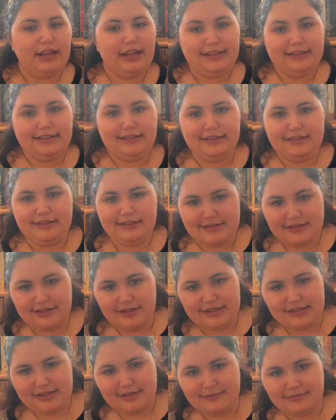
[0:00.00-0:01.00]
I saw
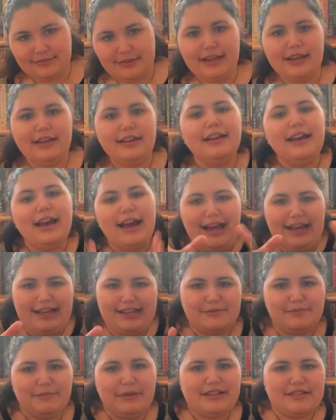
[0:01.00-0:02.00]
some
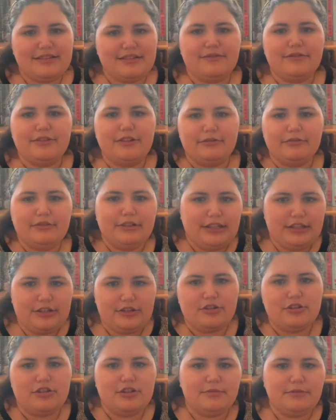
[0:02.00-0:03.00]
aspects of their
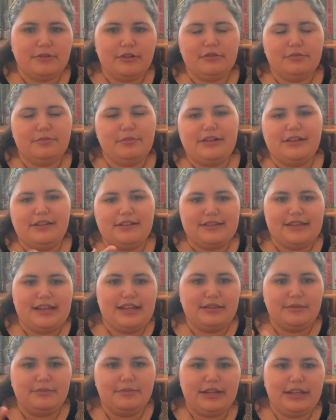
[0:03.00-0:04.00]
relationship growth because
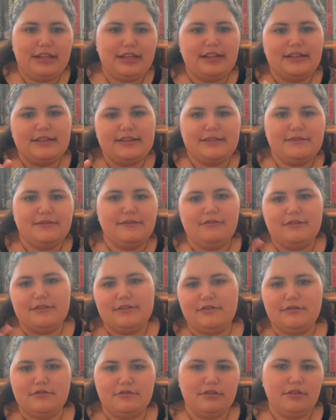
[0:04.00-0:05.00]
at the beginning, Sava
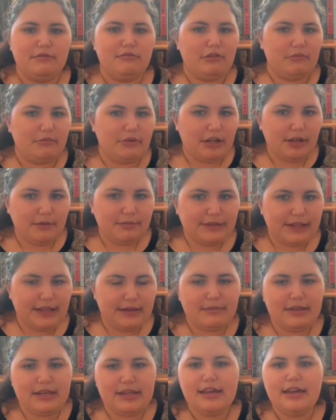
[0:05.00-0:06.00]
wasn't truly warming up to
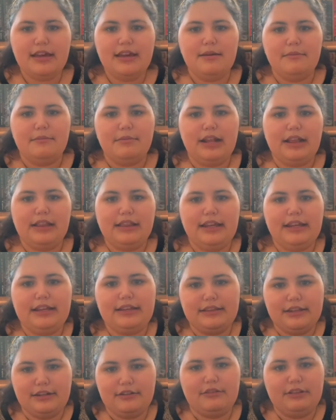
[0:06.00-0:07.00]
Emmy. But I
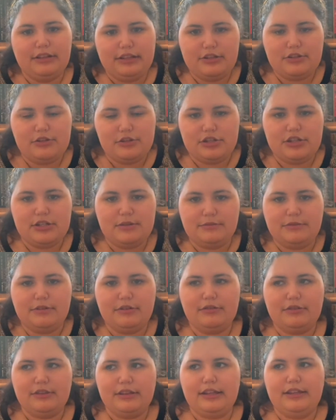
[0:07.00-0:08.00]
like their relationship
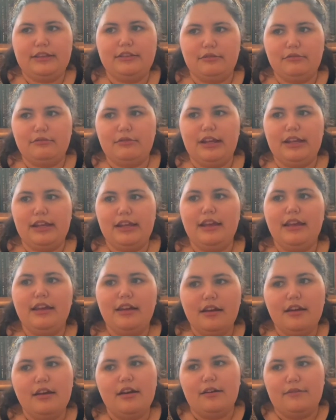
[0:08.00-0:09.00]
growth and their way
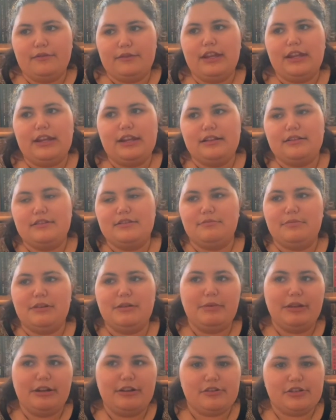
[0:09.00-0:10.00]
of getting to be
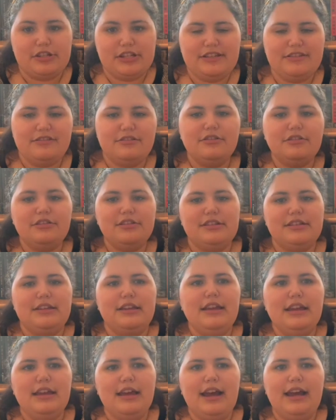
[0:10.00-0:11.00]
better sisters.
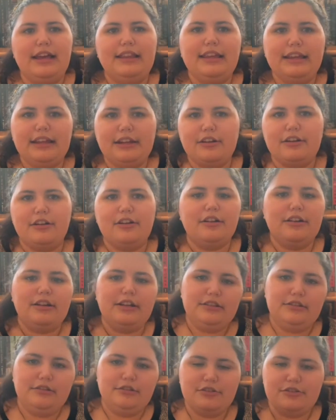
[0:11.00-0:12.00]
I like her
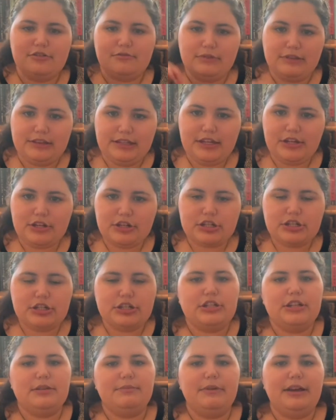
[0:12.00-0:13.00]
and Luke's
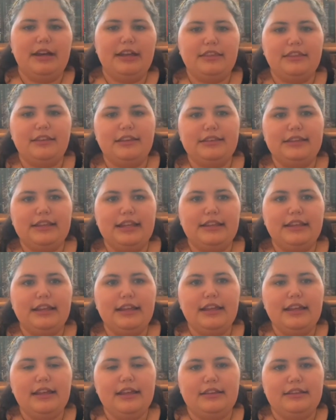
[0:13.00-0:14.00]
relationship. I thought that
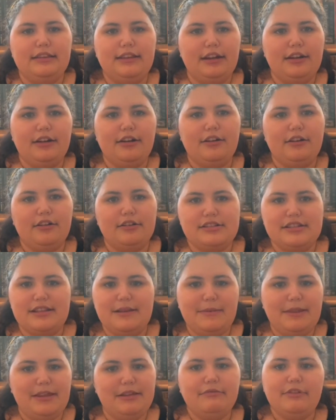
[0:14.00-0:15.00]
their
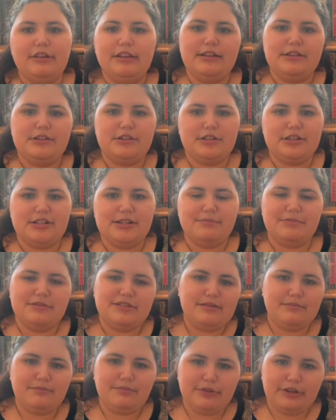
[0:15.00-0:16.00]
sibling relationship
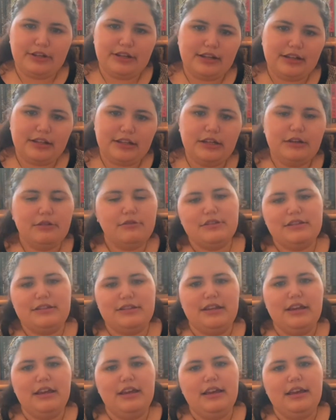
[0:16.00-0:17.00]
seemed pretty
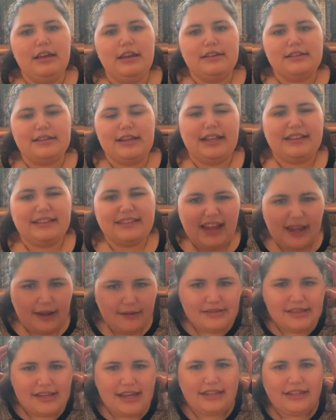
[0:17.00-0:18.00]
close. At
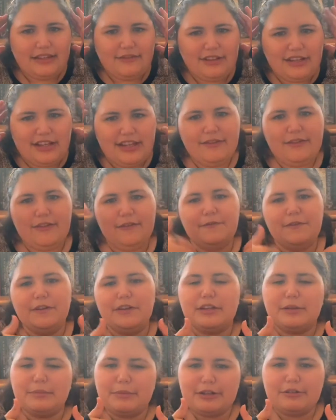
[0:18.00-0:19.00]
times, I didn't even
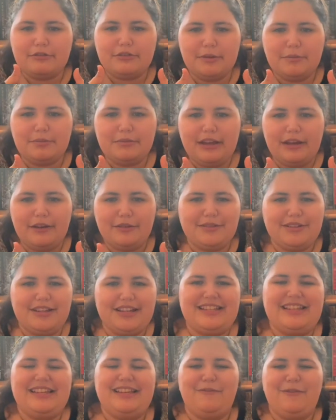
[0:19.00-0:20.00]
felt a bit creeped out
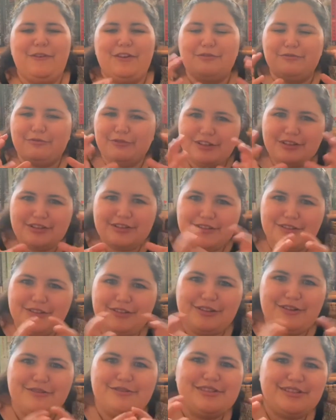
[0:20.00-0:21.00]
because it felt a little too
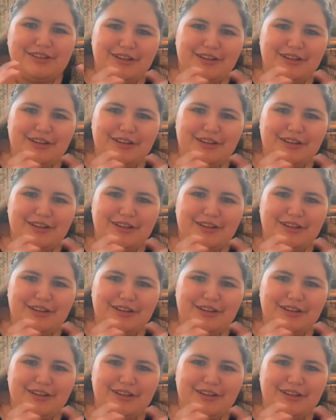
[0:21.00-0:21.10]
close to